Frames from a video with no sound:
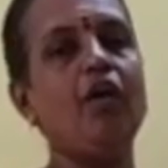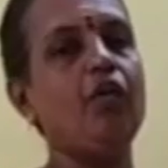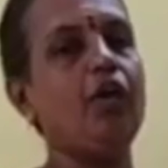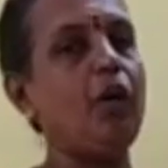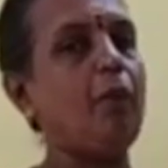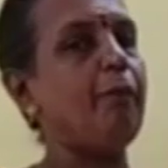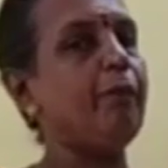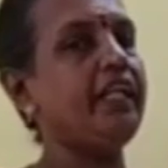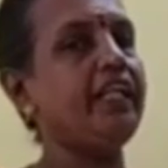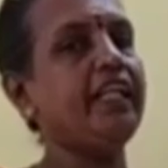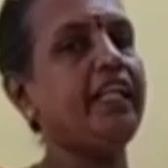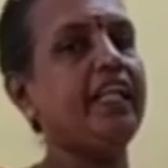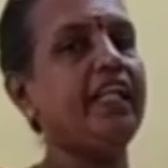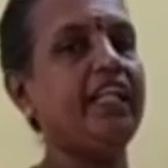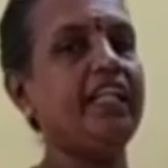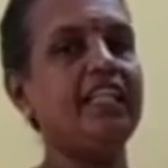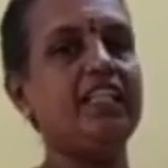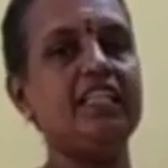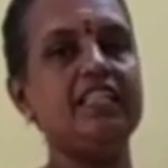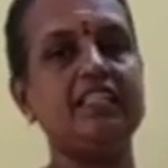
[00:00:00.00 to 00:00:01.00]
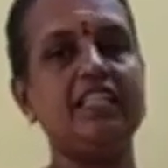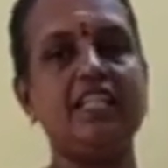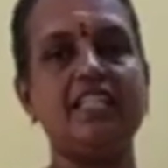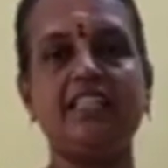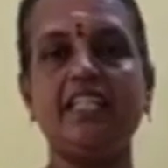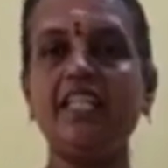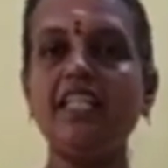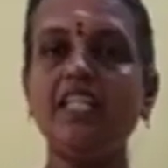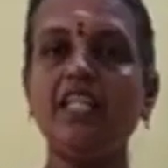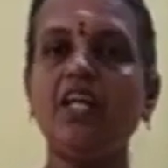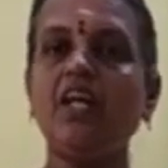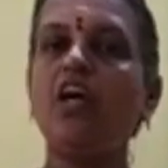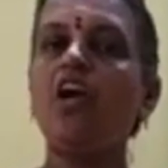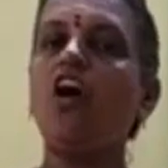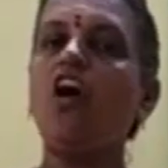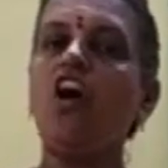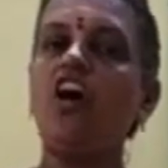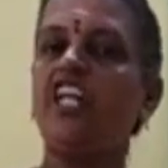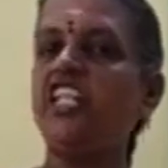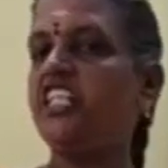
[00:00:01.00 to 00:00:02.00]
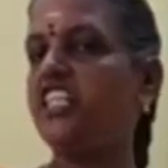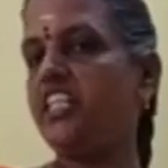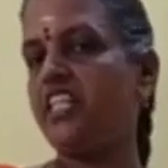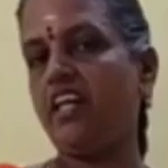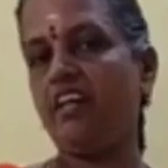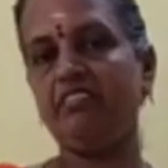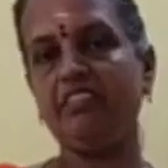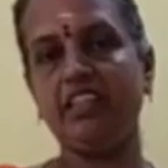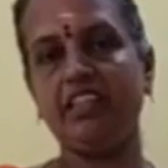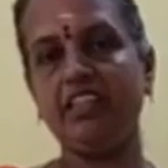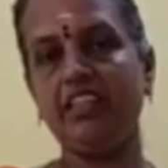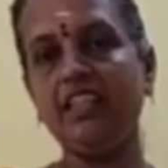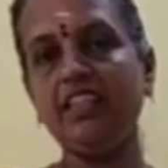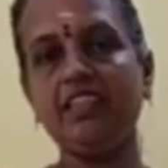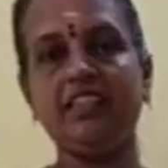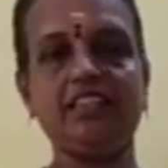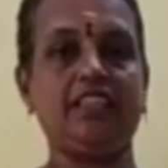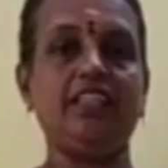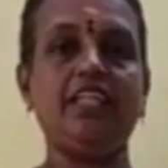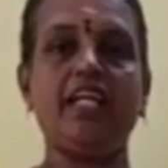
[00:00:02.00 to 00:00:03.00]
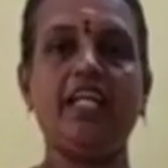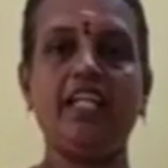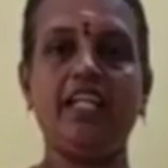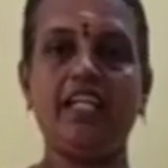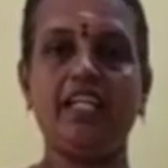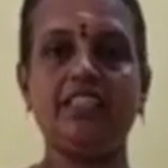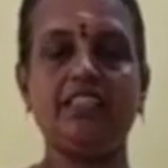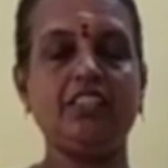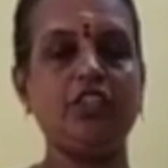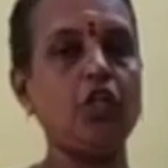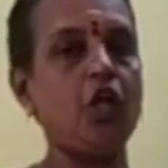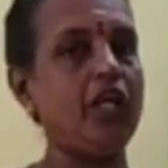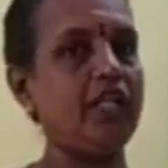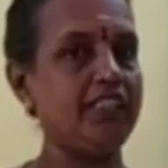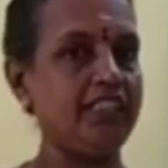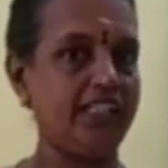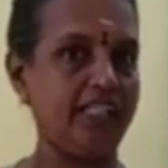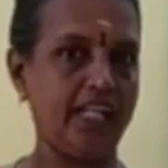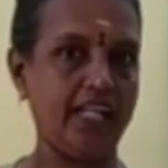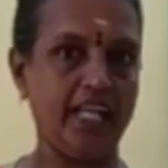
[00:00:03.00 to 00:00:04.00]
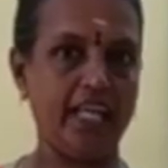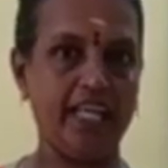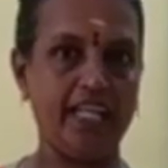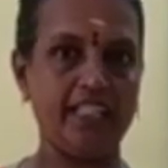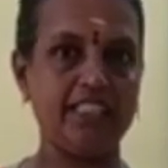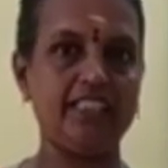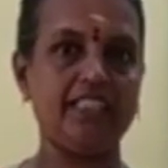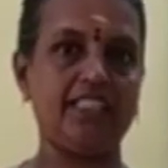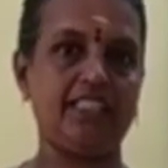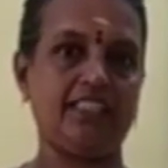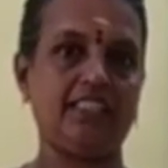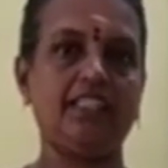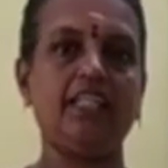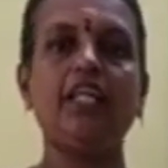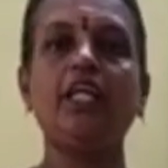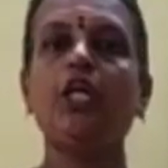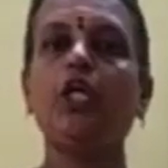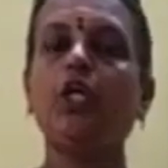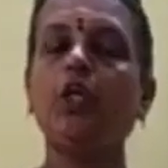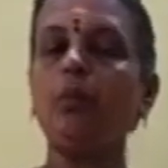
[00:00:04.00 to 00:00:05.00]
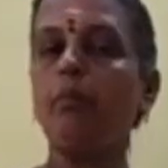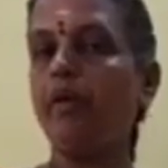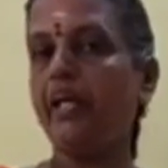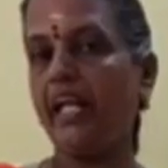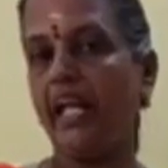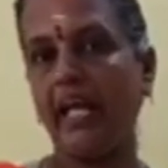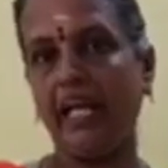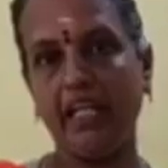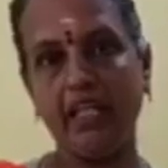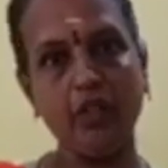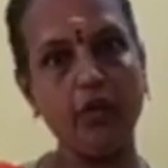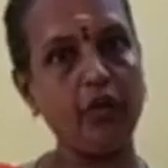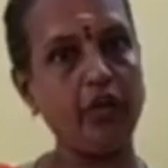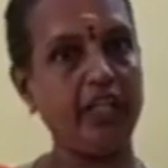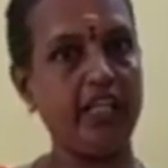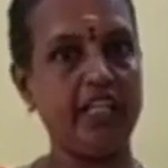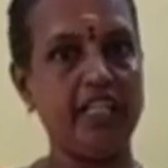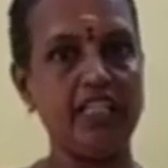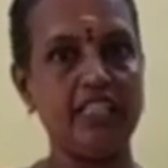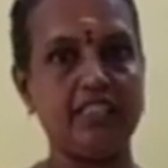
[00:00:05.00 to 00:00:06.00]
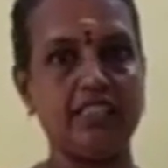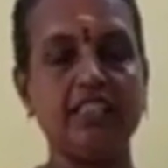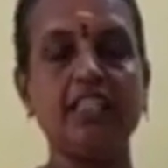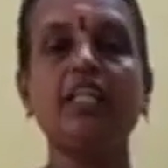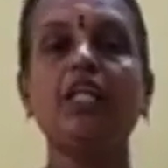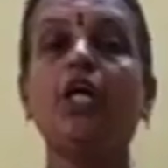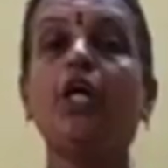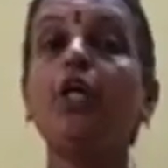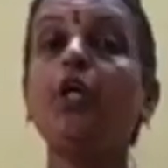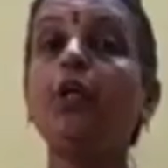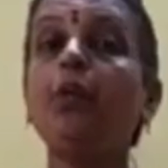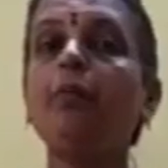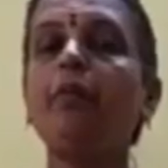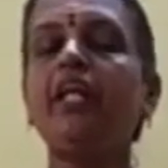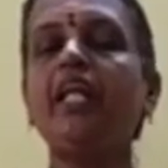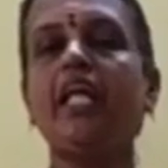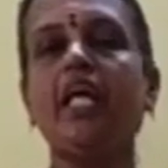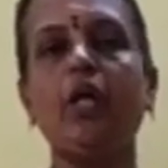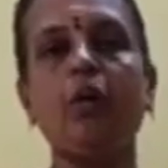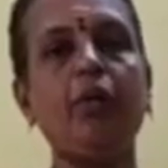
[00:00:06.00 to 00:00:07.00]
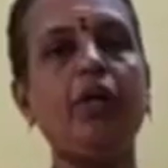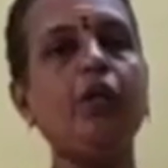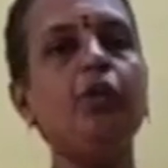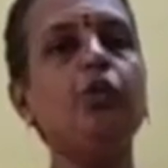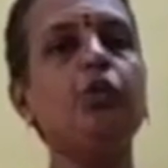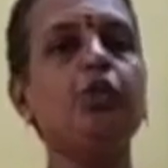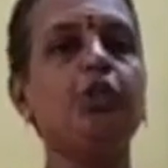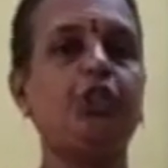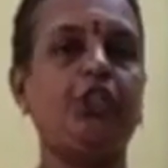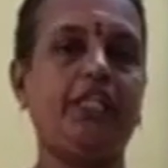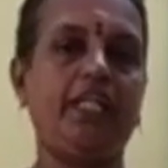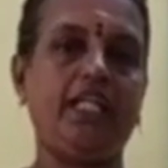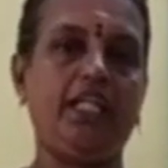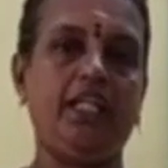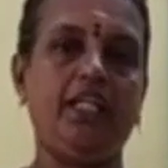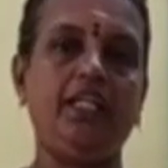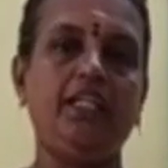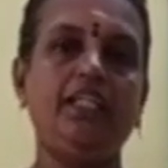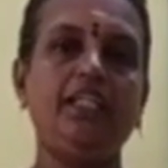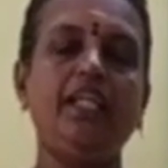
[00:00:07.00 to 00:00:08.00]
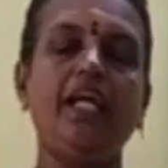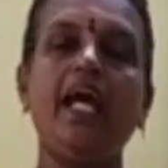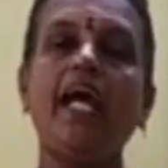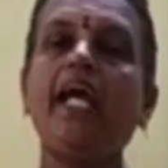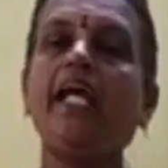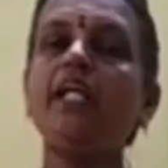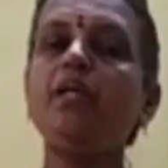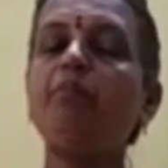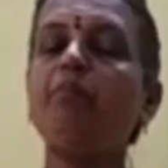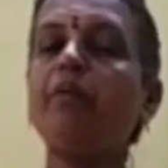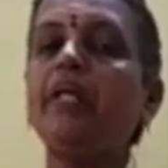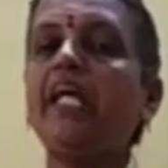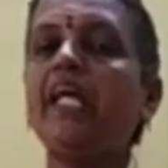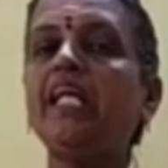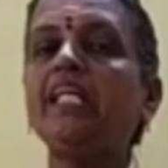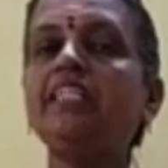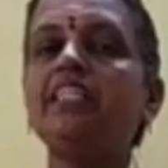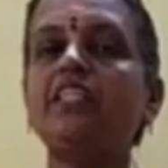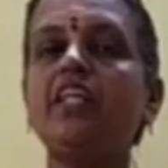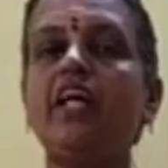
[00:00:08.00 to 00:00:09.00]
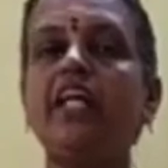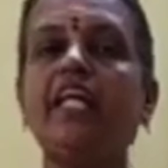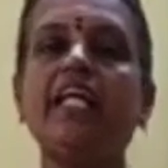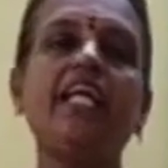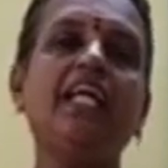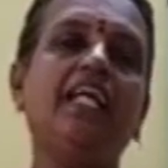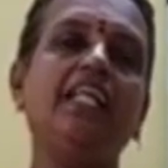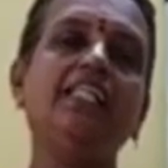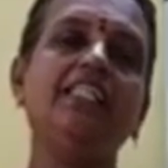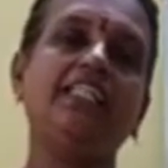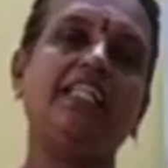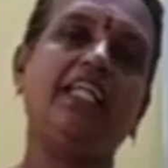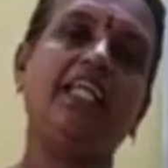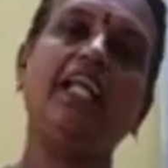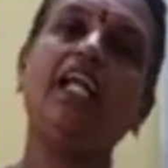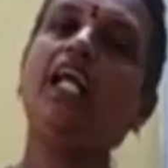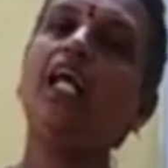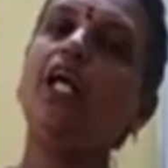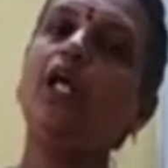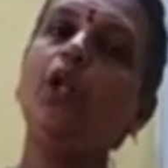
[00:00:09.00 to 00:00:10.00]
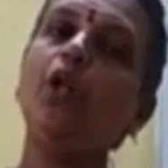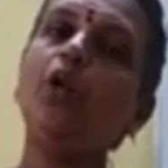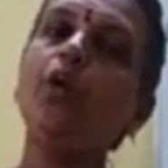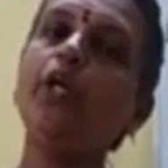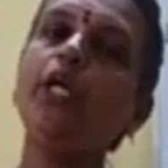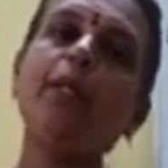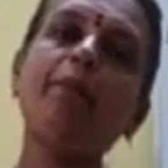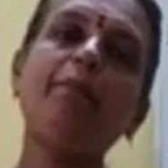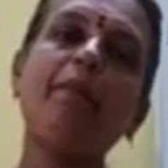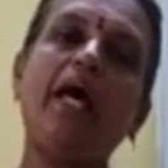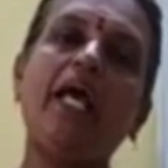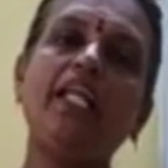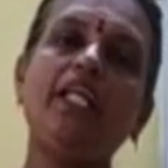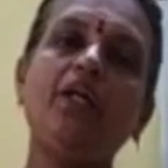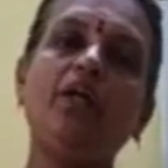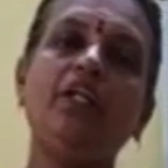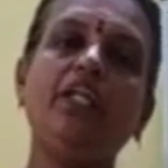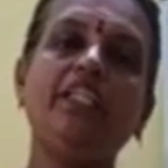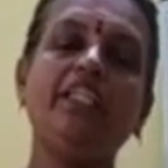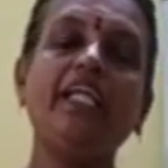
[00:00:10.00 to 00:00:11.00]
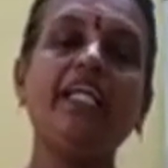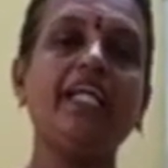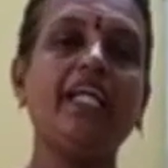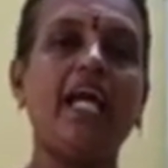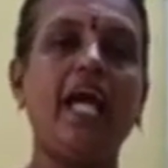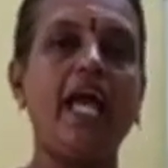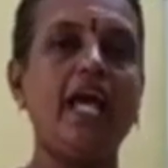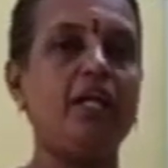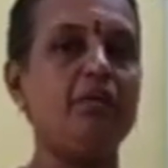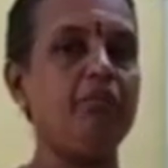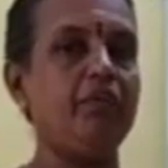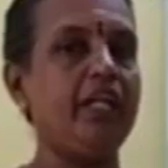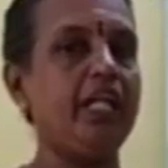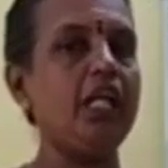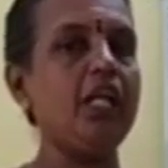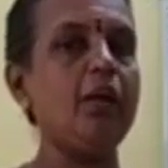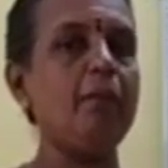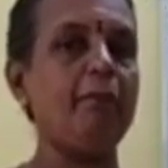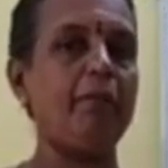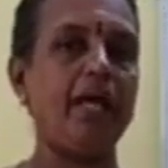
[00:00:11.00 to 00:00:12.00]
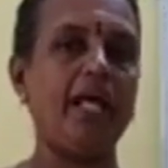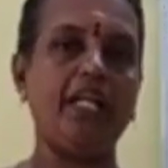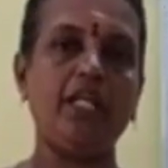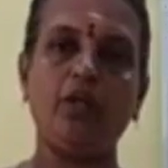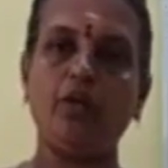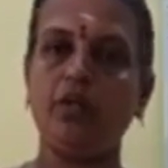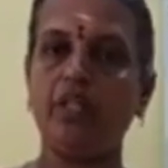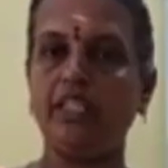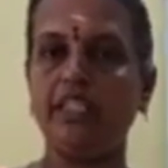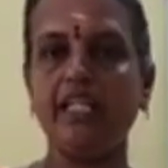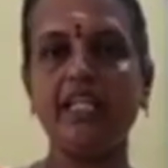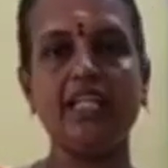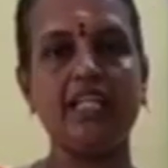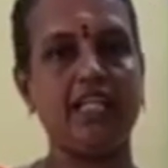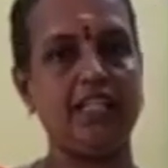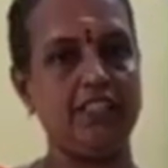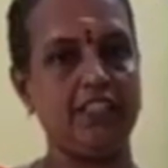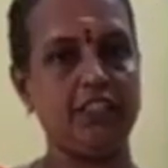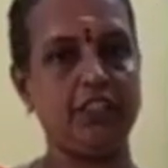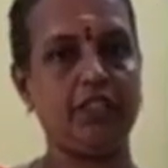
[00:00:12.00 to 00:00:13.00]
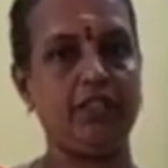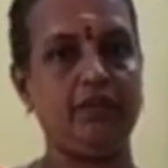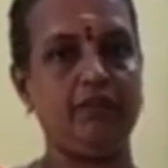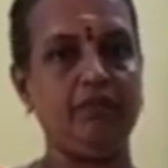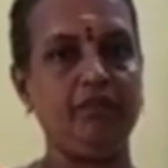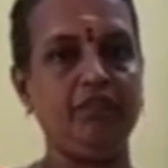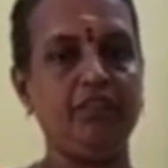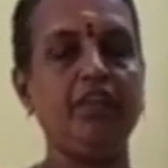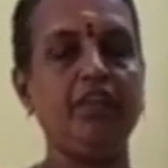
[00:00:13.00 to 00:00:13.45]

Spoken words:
have completed in this lesson origin of the earth and its geological ages, human enquiries, human evolution and prehistoric culture, lower Paleolithic and middle Paleolithic culture.